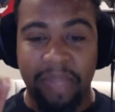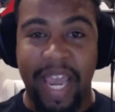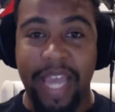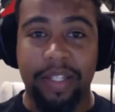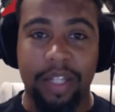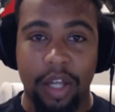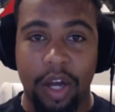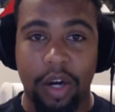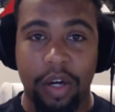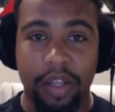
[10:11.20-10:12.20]
hates
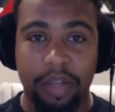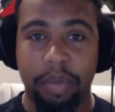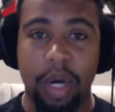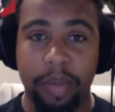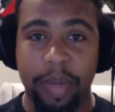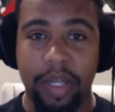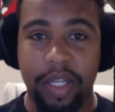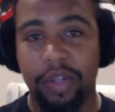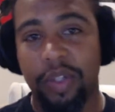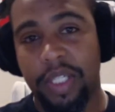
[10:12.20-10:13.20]
Clark, the bugbear
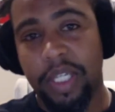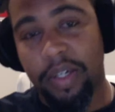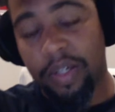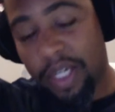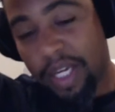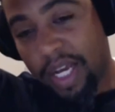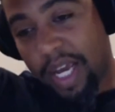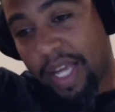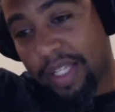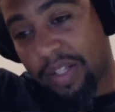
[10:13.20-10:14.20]
that you just killed.
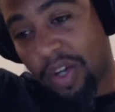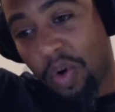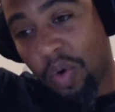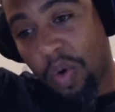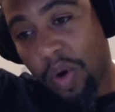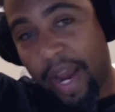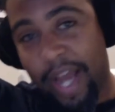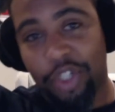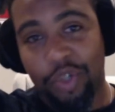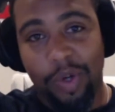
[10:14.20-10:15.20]
And so
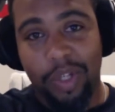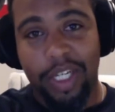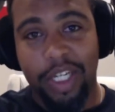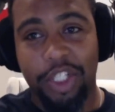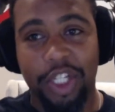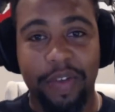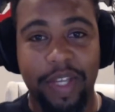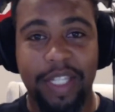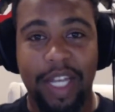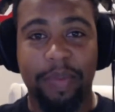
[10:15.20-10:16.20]
as you're rolling initiative,
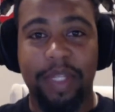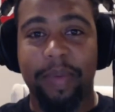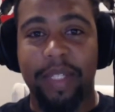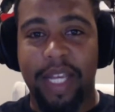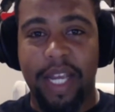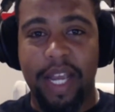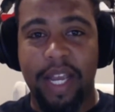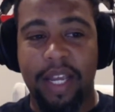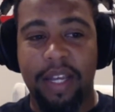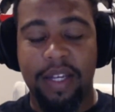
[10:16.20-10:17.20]
he steps up and he's like,
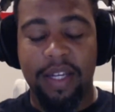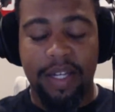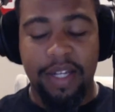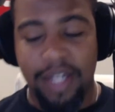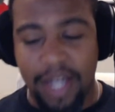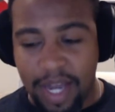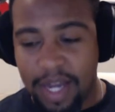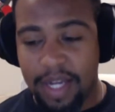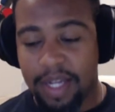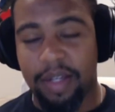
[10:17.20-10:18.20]
hey,
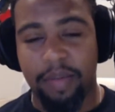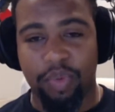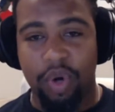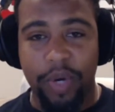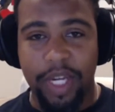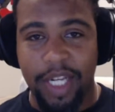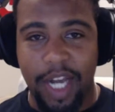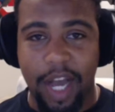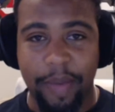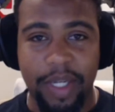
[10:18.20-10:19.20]
in broken
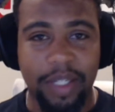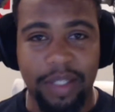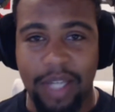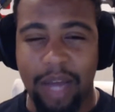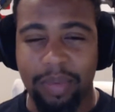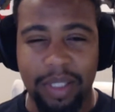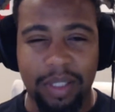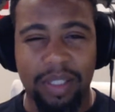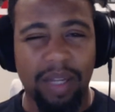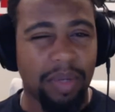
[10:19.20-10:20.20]
common, because goblins